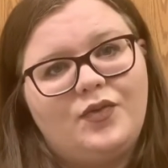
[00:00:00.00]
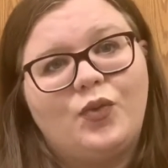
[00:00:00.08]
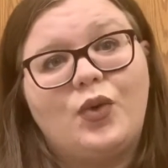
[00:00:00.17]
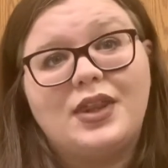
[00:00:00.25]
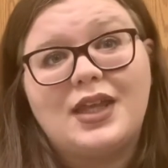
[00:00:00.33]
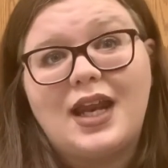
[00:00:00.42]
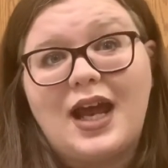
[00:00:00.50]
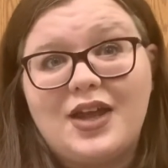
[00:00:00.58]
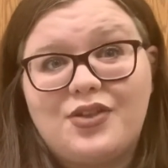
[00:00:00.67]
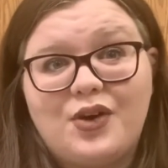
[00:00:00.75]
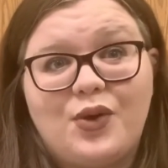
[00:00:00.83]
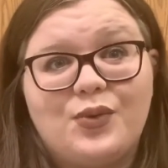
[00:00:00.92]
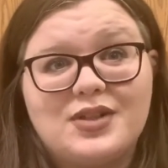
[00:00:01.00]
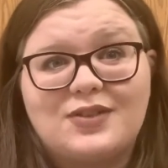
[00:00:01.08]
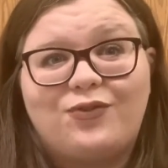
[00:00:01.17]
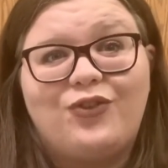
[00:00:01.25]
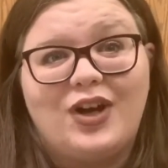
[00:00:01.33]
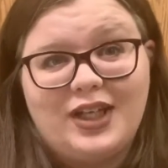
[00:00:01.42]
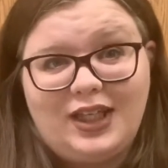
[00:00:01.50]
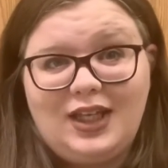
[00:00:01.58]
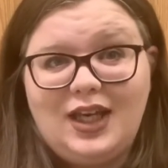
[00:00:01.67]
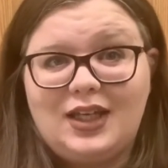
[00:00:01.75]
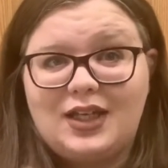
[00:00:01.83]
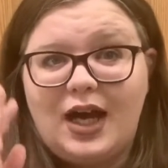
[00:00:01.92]
One that I thought was funny
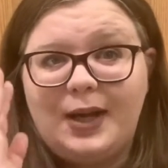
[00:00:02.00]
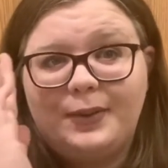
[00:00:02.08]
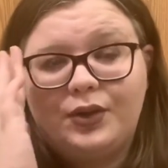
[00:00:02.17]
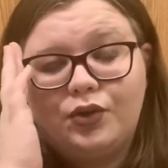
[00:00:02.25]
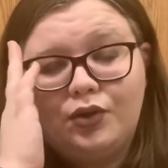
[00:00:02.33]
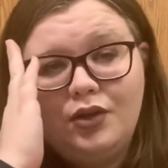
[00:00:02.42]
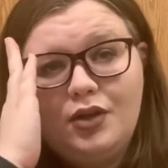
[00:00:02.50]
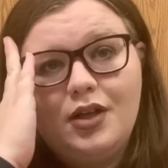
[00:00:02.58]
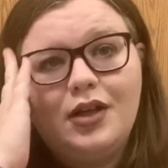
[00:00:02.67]
and comical